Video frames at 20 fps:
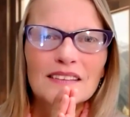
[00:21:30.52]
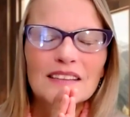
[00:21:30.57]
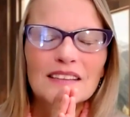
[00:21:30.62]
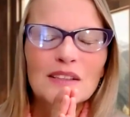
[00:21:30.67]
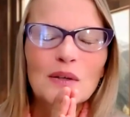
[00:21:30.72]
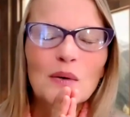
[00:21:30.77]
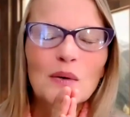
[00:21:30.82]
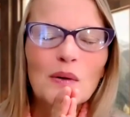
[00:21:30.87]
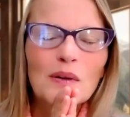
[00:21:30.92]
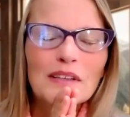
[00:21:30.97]

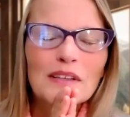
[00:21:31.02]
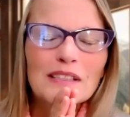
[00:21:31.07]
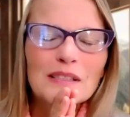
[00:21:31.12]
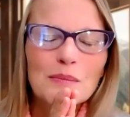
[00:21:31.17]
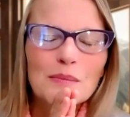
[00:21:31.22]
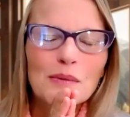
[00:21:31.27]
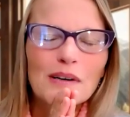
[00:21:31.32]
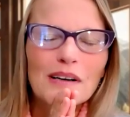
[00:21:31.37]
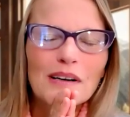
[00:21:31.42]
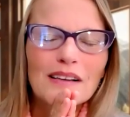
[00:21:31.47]
And
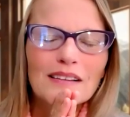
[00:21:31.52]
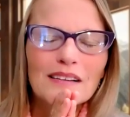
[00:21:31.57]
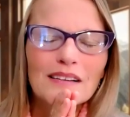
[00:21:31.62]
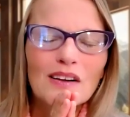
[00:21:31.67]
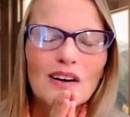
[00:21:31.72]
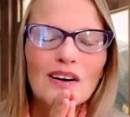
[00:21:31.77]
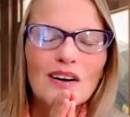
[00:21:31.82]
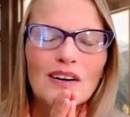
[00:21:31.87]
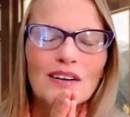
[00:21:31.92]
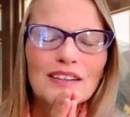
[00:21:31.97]
holding the breath
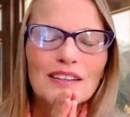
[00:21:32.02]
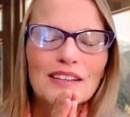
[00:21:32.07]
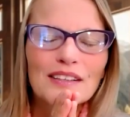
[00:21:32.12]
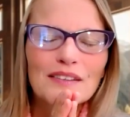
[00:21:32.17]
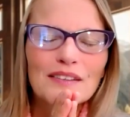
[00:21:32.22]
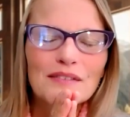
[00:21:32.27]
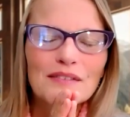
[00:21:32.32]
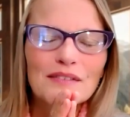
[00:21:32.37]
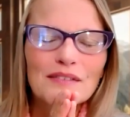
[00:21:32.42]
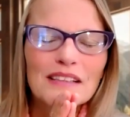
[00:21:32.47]

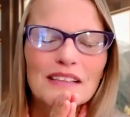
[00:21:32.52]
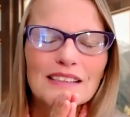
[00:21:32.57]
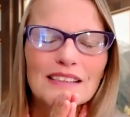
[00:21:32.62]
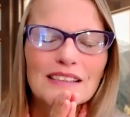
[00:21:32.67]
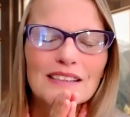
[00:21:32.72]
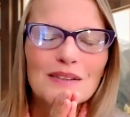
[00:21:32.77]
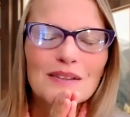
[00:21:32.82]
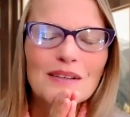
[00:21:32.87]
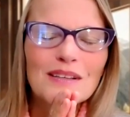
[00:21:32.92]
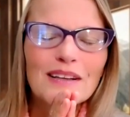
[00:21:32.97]
longer and feeling
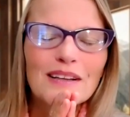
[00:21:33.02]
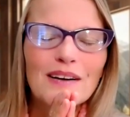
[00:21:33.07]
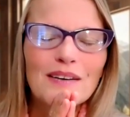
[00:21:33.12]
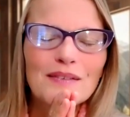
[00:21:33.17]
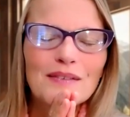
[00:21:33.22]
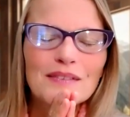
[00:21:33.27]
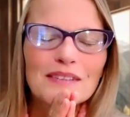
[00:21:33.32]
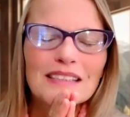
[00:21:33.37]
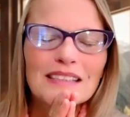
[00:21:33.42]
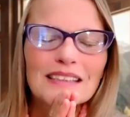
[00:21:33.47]
so
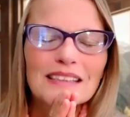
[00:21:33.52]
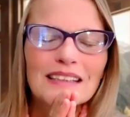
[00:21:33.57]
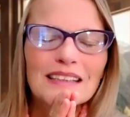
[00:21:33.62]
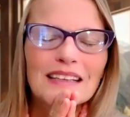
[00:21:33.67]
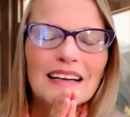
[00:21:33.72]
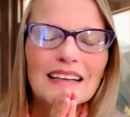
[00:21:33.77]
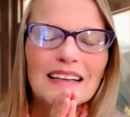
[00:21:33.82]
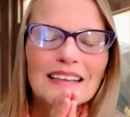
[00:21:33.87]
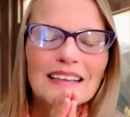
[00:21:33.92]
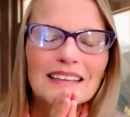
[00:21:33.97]
loved in the
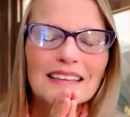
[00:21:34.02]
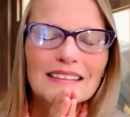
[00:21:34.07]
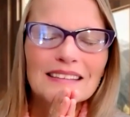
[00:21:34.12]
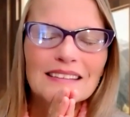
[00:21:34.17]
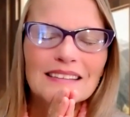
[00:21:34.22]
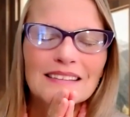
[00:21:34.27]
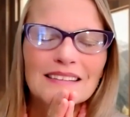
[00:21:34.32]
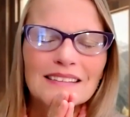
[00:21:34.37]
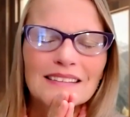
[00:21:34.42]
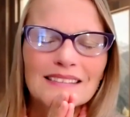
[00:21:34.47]
light.